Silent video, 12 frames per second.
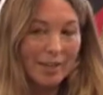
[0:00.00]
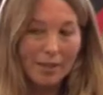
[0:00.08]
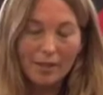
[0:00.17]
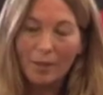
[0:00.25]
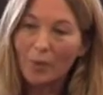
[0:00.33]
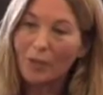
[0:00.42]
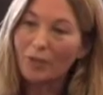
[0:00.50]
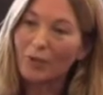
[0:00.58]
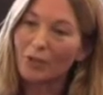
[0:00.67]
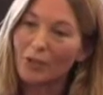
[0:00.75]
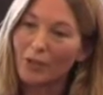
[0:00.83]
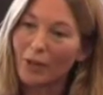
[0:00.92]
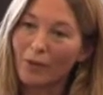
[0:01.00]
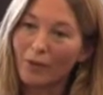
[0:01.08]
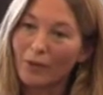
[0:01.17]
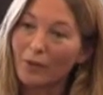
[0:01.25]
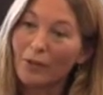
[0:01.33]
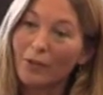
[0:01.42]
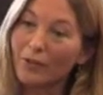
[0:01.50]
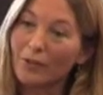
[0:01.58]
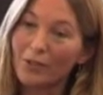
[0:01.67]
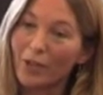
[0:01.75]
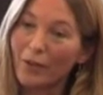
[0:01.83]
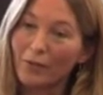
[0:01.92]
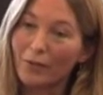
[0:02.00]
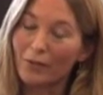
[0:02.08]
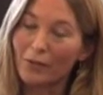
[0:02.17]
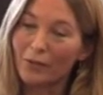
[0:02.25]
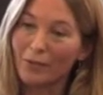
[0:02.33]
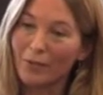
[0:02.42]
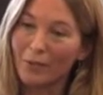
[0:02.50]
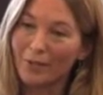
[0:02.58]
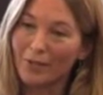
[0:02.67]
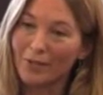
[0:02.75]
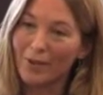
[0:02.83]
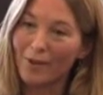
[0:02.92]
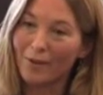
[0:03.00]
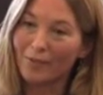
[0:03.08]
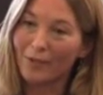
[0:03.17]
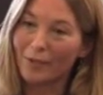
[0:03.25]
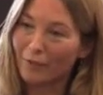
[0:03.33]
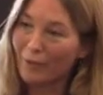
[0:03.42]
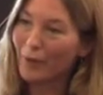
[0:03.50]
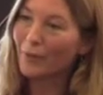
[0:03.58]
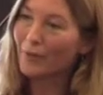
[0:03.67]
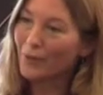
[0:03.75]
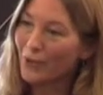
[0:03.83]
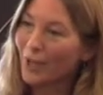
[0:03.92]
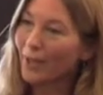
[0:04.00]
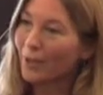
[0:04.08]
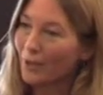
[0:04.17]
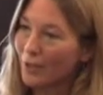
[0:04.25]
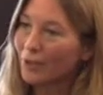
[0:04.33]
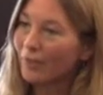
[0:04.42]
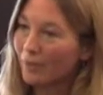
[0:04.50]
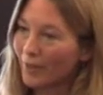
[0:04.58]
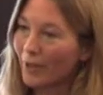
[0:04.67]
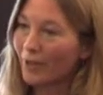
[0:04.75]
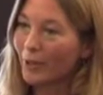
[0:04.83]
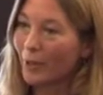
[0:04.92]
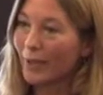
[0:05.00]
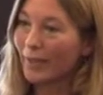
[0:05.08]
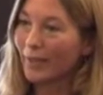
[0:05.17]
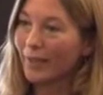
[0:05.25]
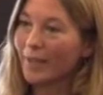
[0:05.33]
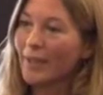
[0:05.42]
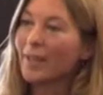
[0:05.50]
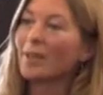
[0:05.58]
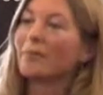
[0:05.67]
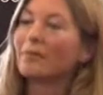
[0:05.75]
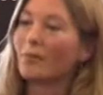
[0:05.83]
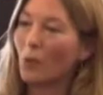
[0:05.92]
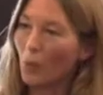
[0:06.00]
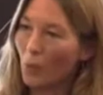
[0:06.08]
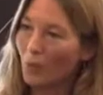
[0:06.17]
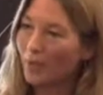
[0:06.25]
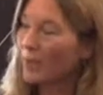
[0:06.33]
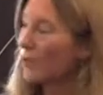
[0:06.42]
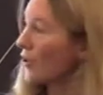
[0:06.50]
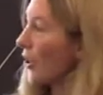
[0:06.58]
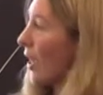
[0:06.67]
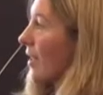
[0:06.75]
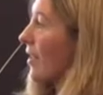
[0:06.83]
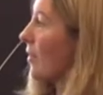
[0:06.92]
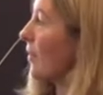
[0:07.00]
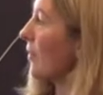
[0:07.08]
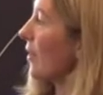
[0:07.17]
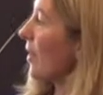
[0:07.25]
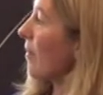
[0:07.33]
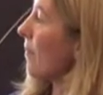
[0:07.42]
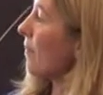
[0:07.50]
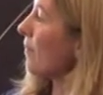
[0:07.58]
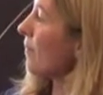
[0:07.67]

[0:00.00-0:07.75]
And when they're on the shelves, they're only on the shelves for a short period of time. You know, the phones change very quickly. All the literature has to be redone.